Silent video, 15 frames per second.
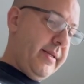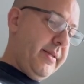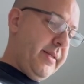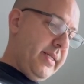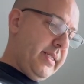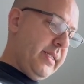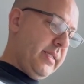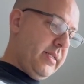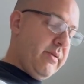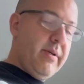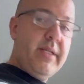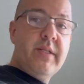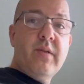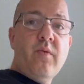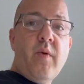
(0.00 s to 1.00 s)
this is the
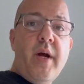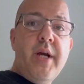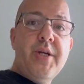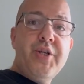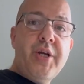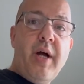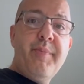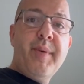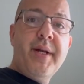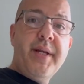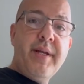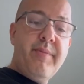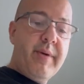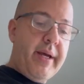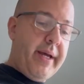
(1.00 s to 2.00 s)
reason why I shop on
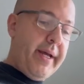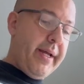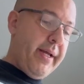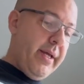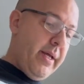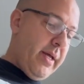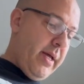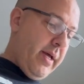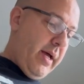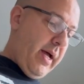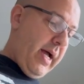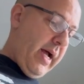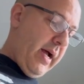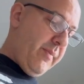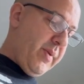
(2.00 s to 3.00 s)
eBay,
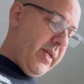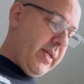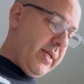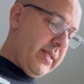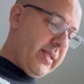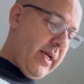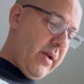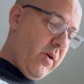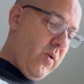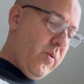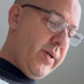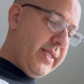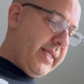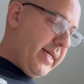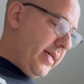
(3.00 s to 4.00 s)
because I
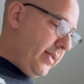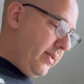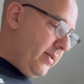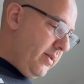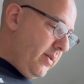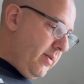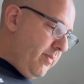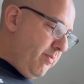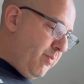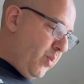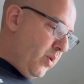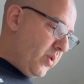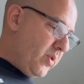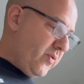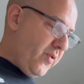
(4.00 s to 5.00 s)
always get
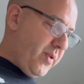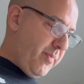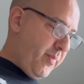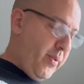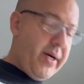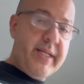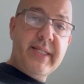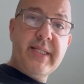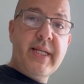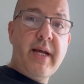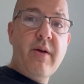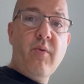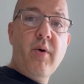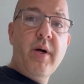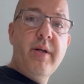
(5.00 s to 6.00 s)
books for the price that
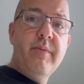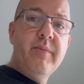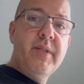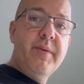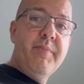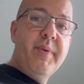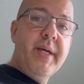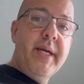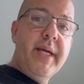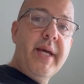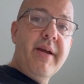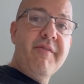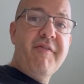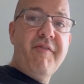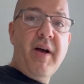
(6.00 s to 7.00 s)
I want them to be.
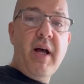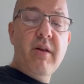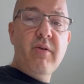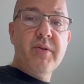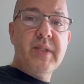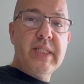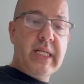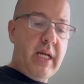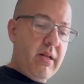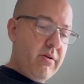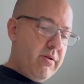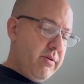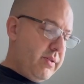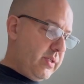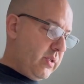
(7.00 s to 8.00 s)
I follow
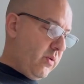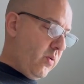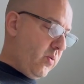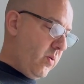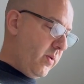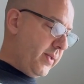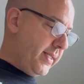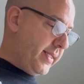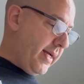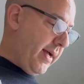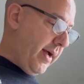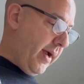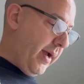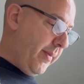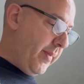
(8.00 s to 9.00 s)
sellers all the
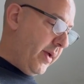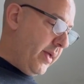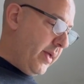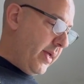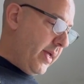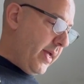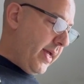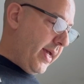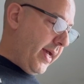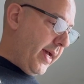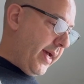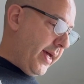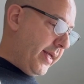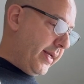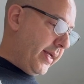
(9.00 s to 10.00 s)
time,
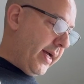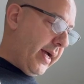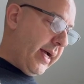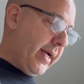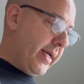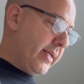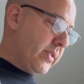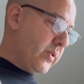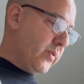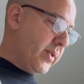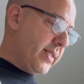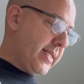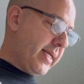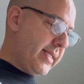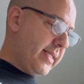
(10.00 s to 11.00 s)
and as soon
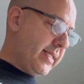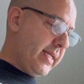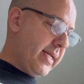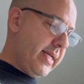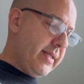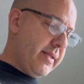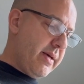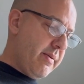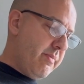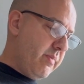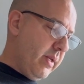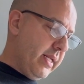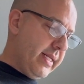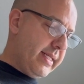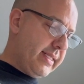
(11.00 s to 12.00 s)
as I see them
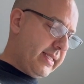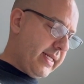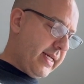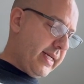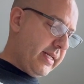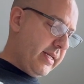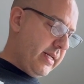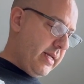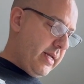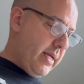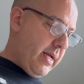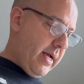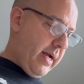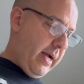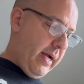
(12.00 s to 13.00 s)
listed,
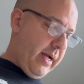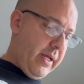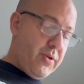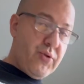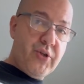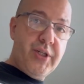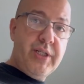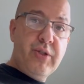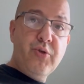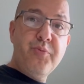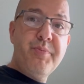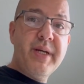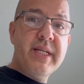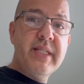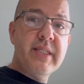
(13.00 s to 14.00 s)
I usually do
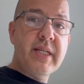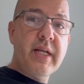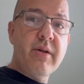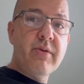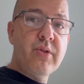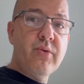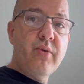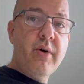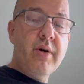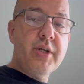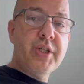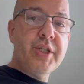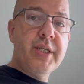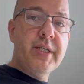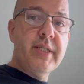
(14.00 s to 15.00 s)
bins. I don't do
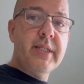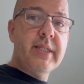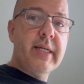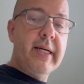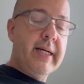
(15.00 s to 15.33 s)
auctions.